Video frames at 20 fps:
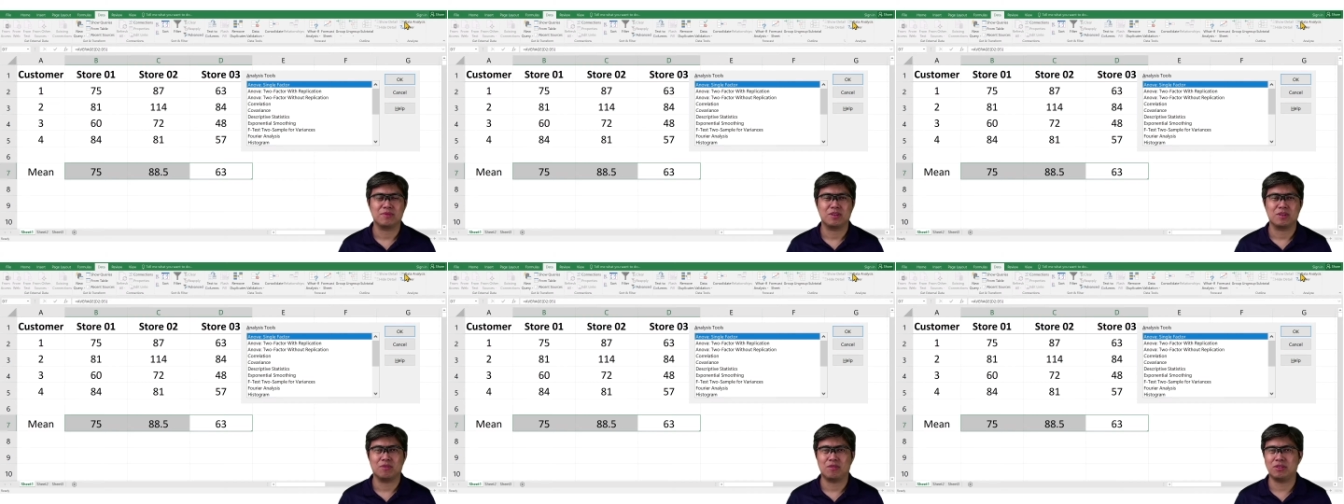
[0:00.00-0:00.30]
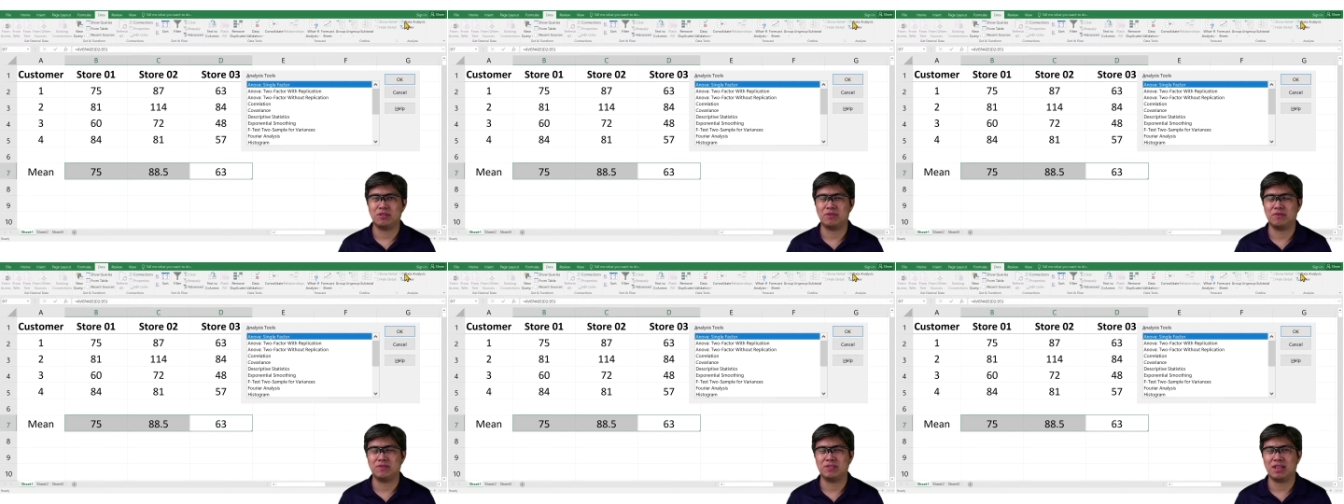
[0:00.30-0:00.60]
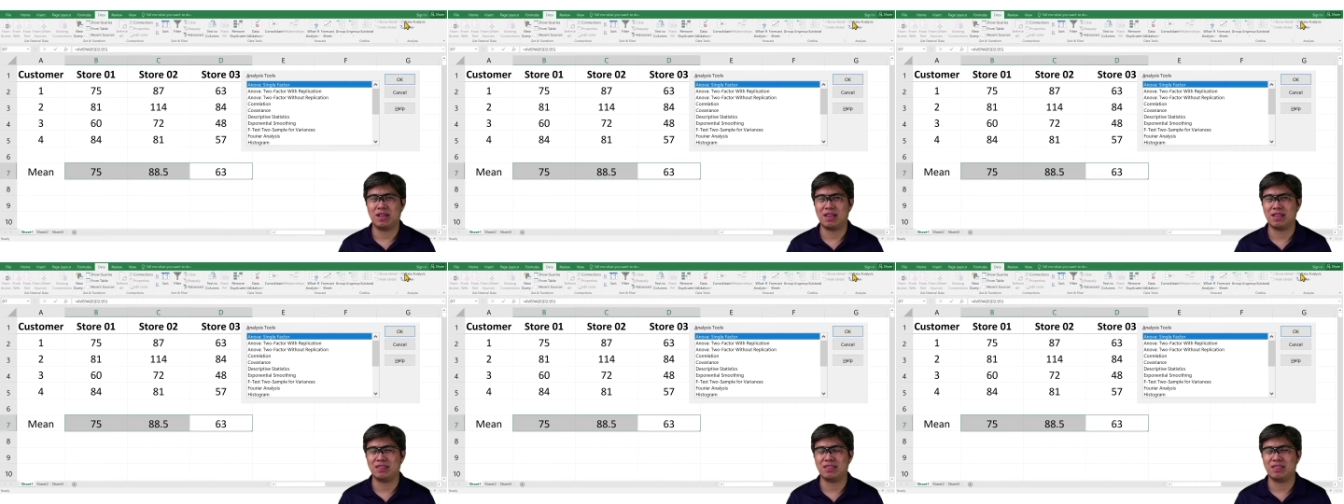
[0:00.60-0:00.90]
Once you've
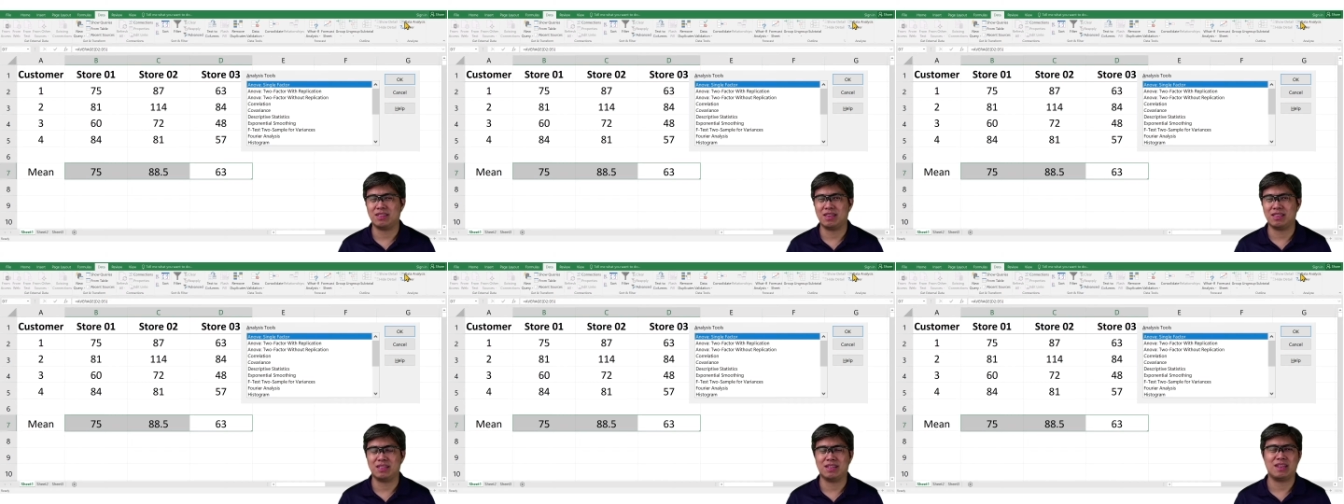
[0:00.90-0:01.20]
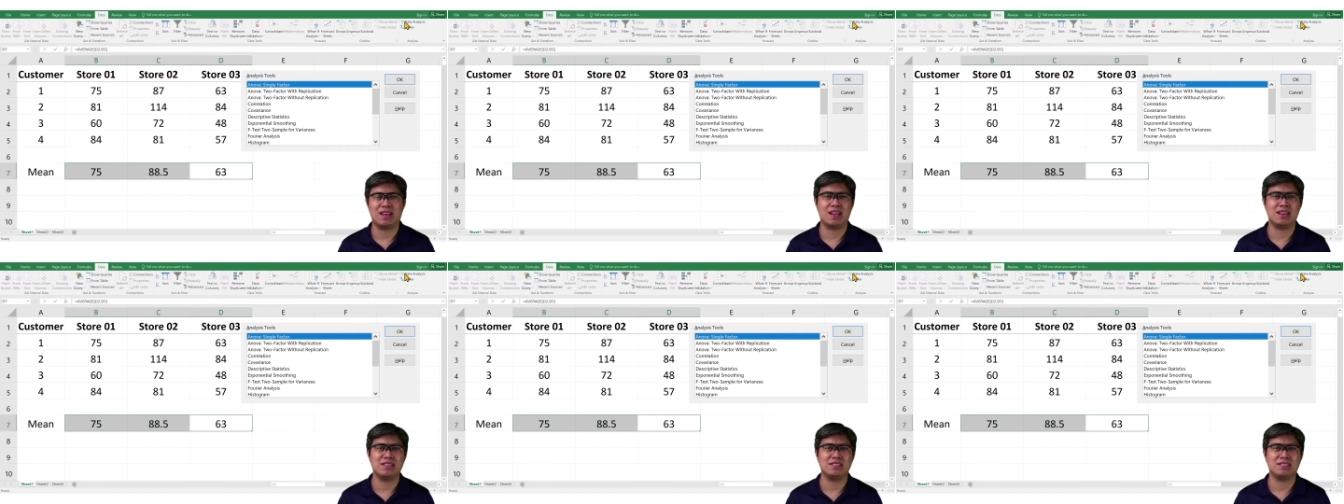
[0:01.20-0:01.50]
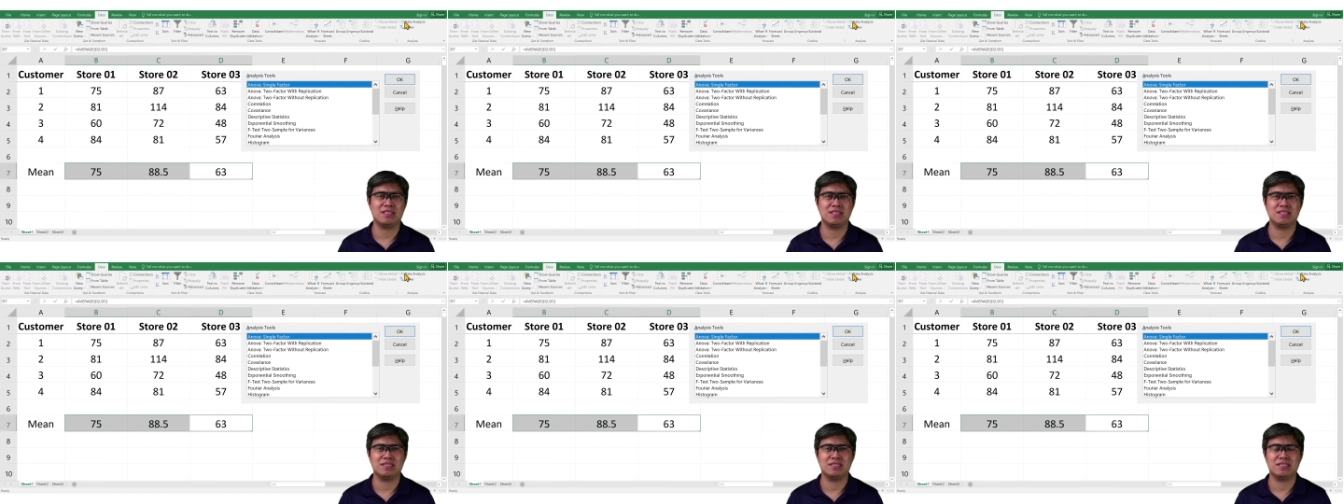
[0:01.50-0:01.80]
selected data
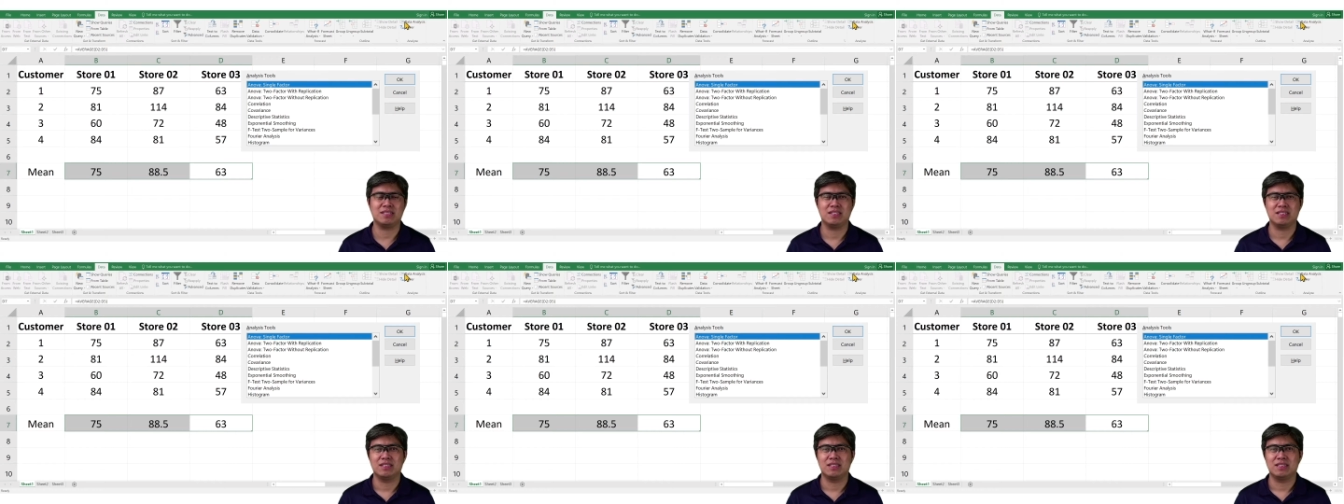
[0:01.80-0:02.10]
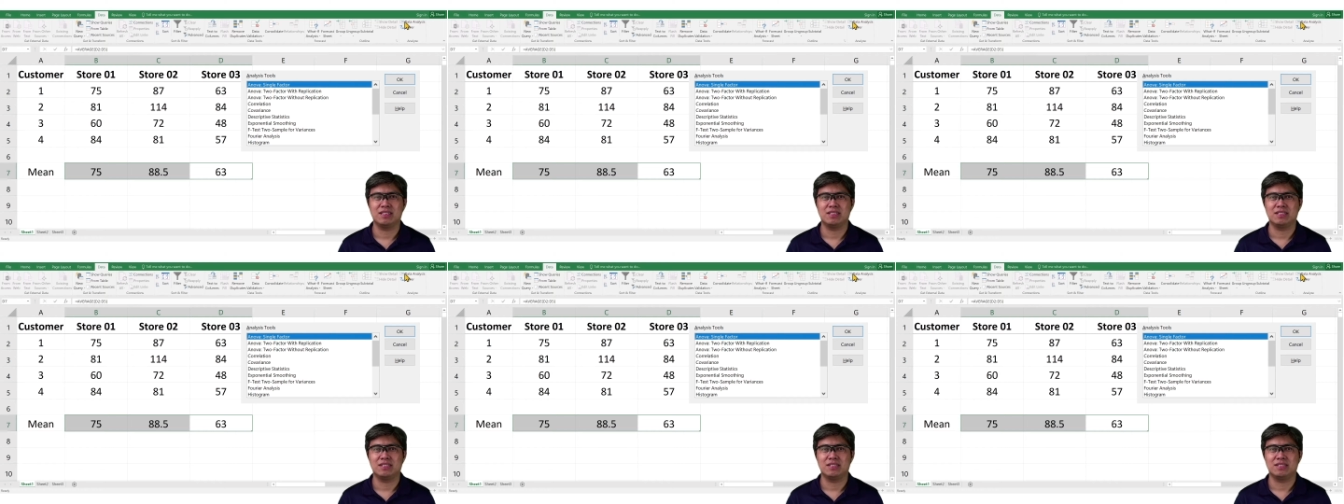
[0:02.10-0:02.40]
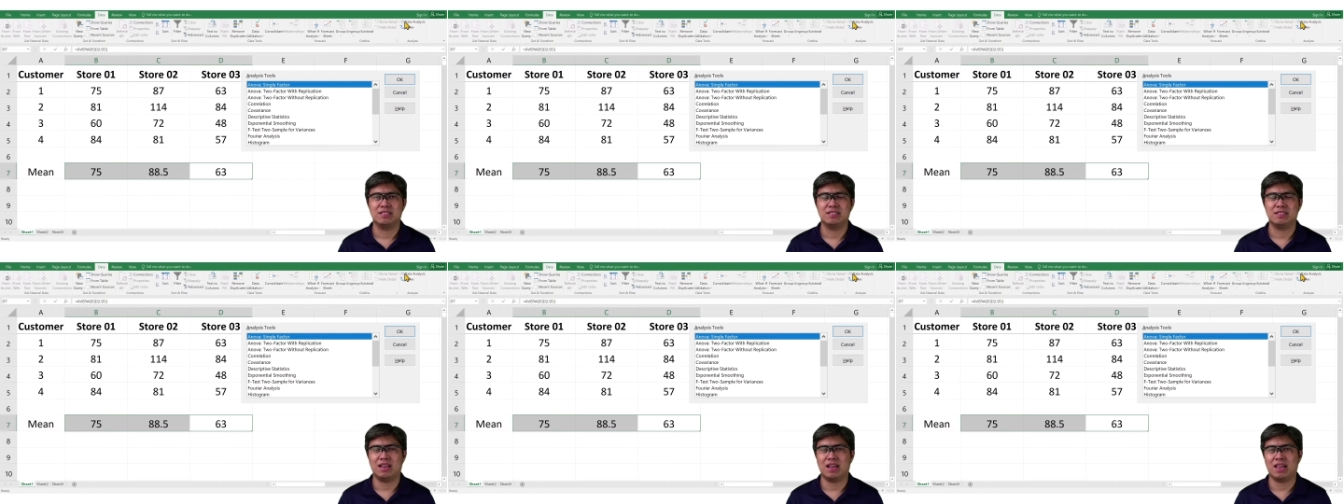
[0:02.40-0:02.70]
analysis,
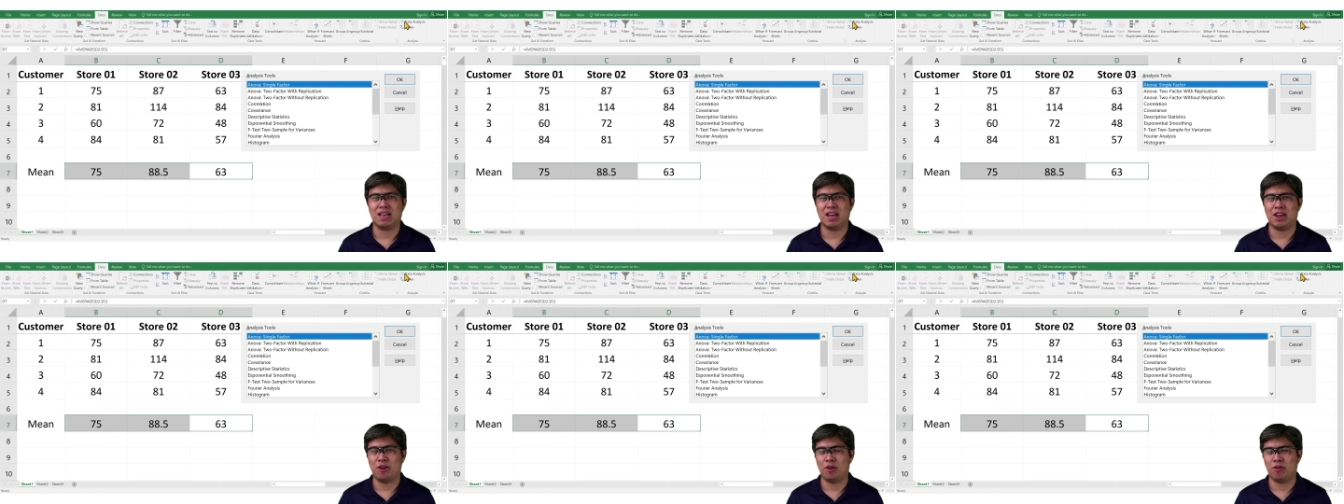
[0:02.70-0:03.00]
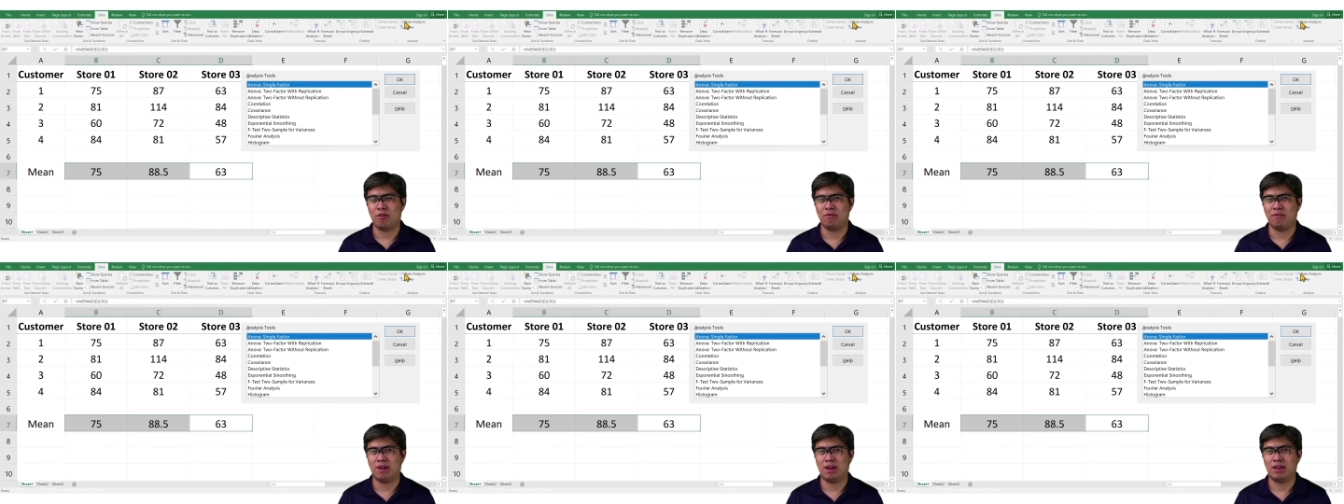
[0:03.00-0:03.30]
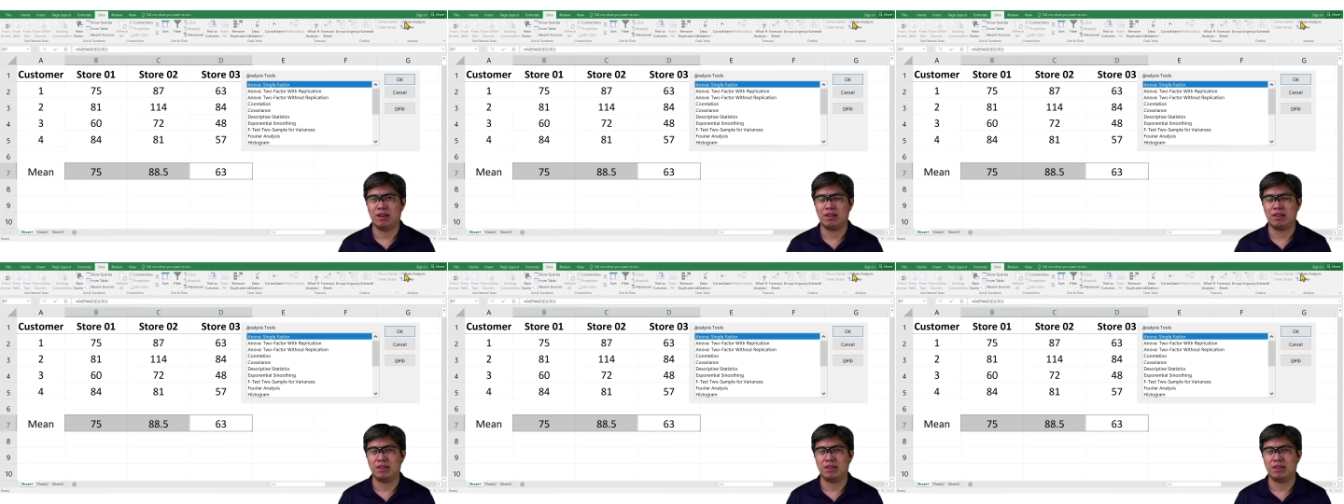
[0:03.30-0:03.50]
select ANOVA